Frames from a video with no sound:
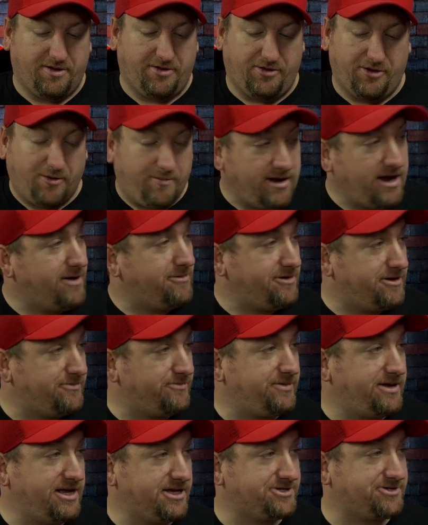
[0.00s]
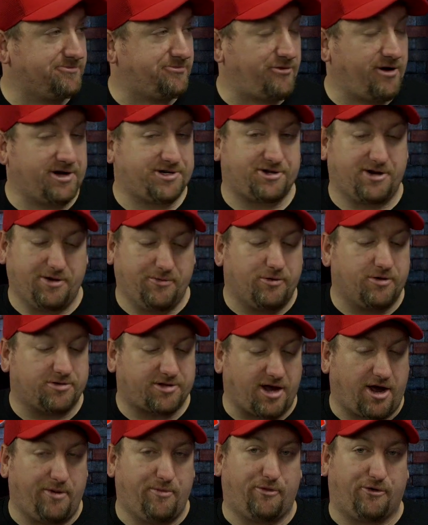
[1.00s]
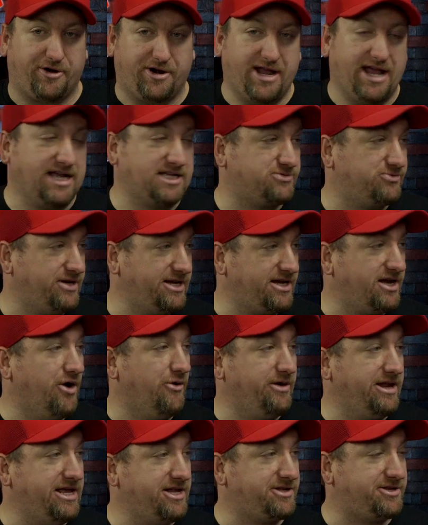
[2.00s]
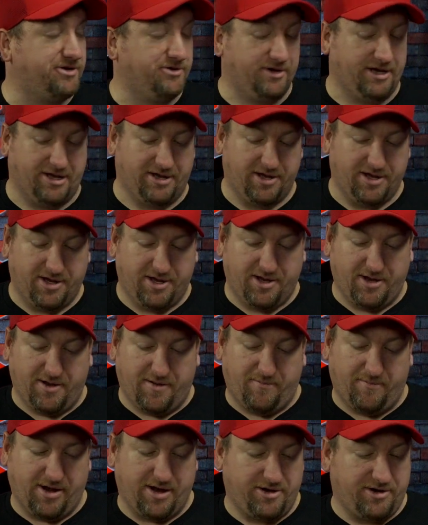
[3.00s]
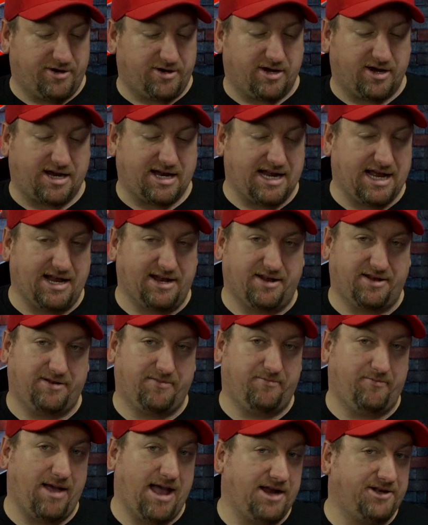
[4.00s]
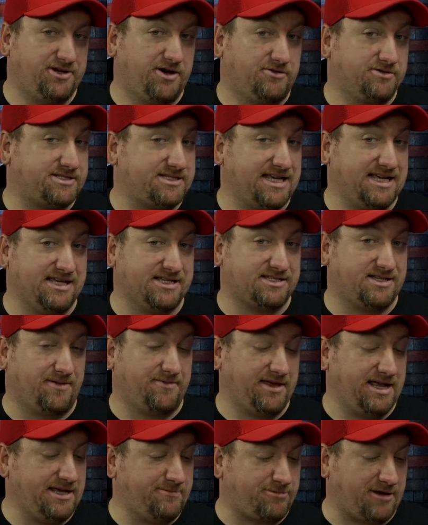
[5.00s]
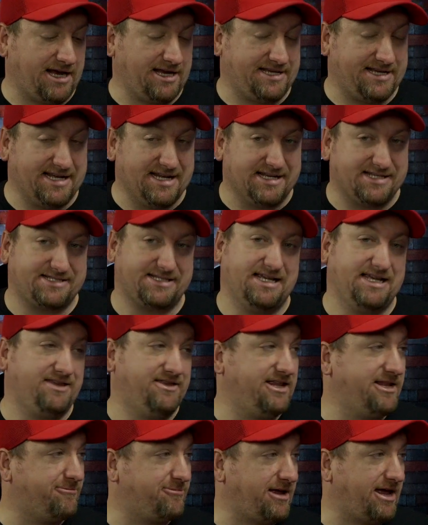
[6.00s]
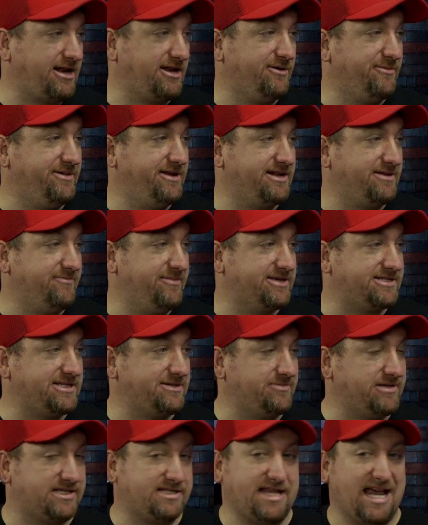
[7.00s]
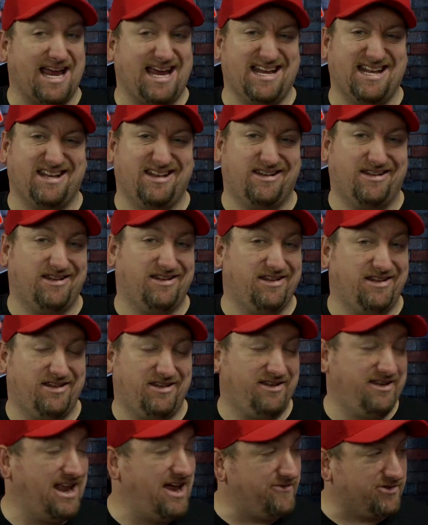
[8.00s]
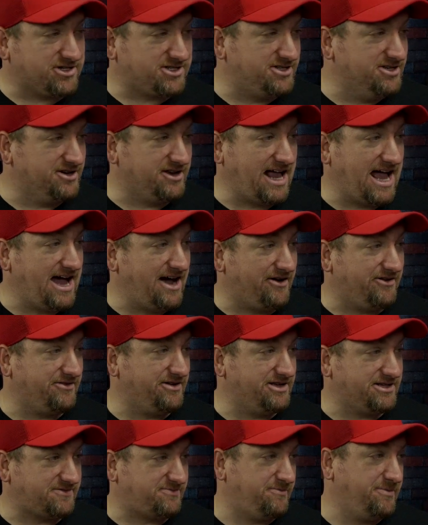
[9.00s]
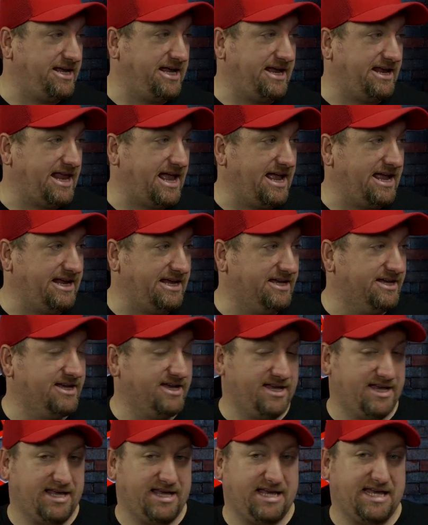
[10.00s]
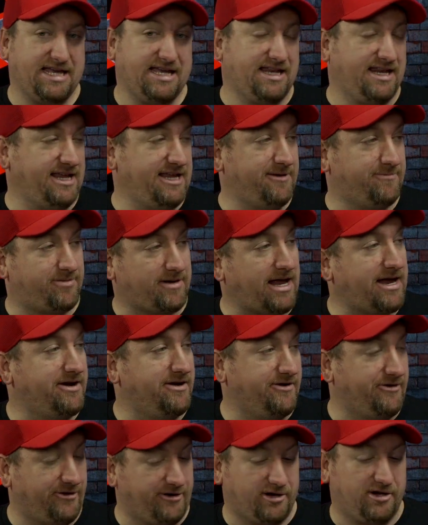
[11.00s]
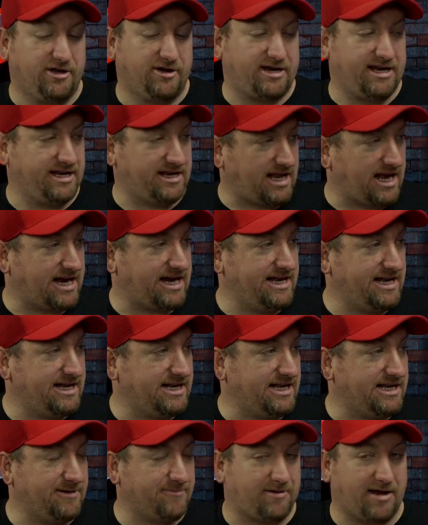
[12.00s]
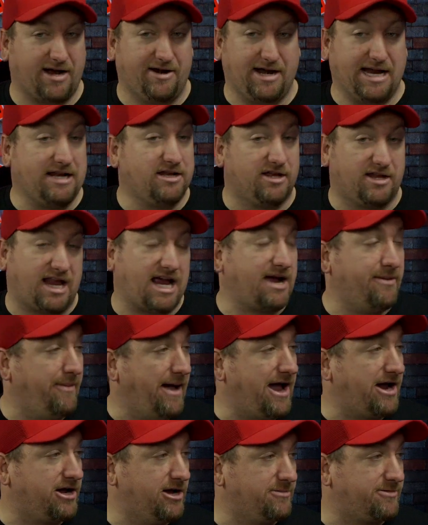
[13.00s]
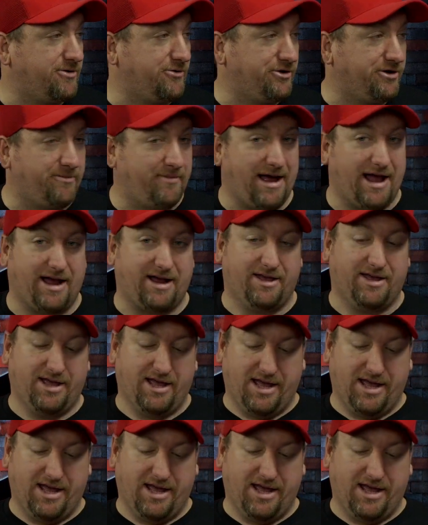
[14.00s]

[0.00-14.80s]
They'll be able to get some pressure. And we'll talk more next week going into it. But you're looking at Mac Jones seeing something. He played Tennessee, then he played a little bit in Mississippi State, and never stood out as being a elite player or looking like an elite player. He looked like a backup quarterback. Yeah.